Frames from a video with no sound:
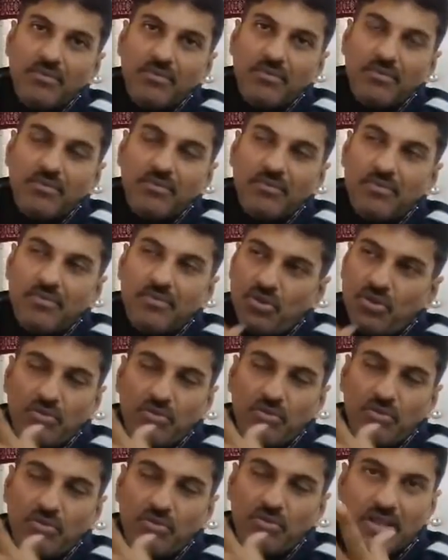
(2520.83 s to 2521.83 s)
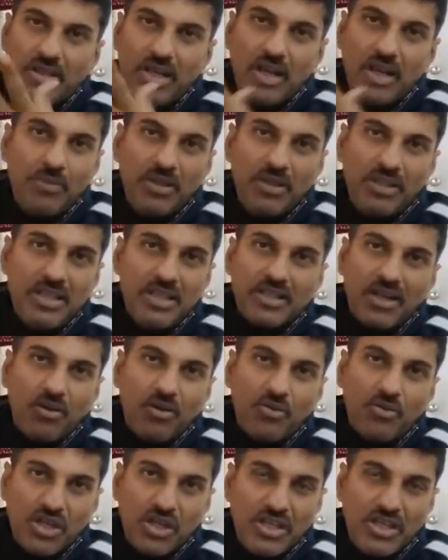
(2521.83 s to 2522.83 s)
So it can be these kind of
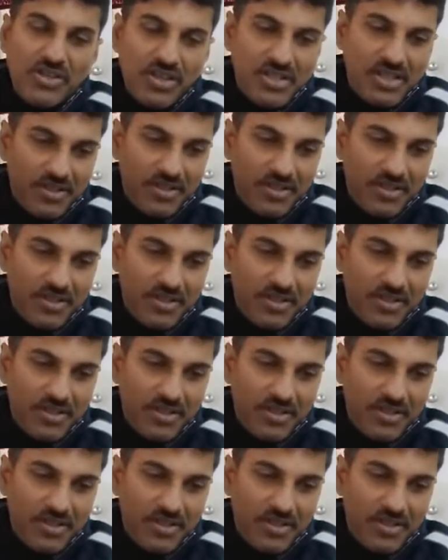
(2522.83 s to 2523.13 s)
changes.